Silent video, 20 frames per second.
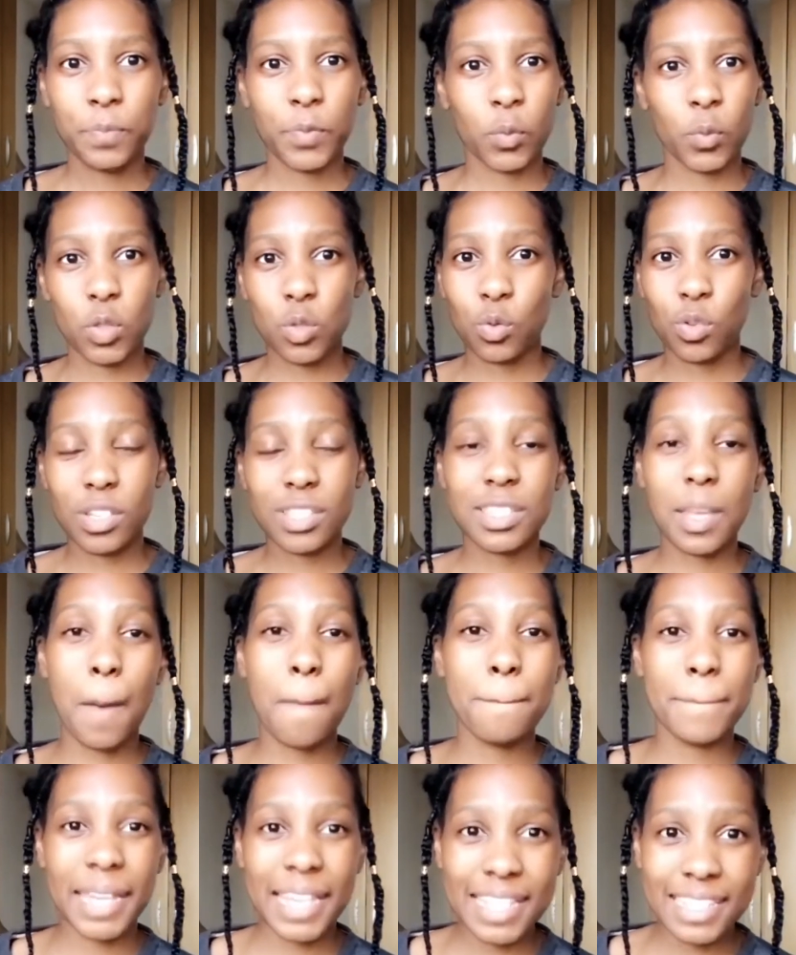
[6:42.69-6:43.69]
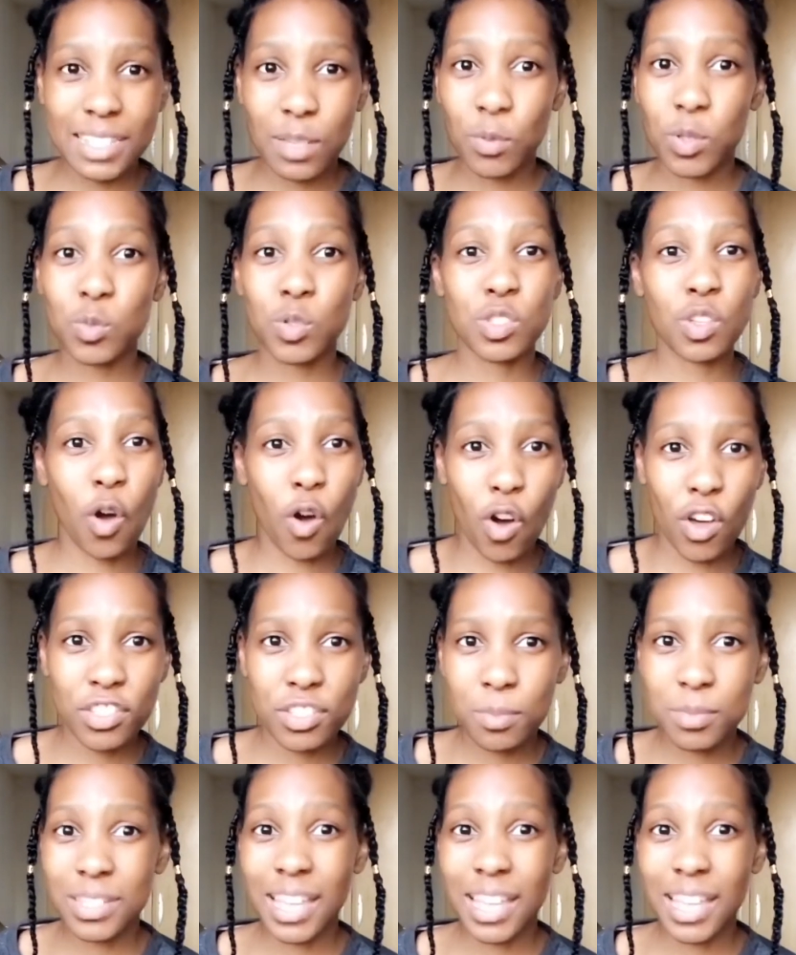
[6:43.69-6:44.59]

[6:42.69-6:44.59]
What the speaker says: which was amazing, which was awesome.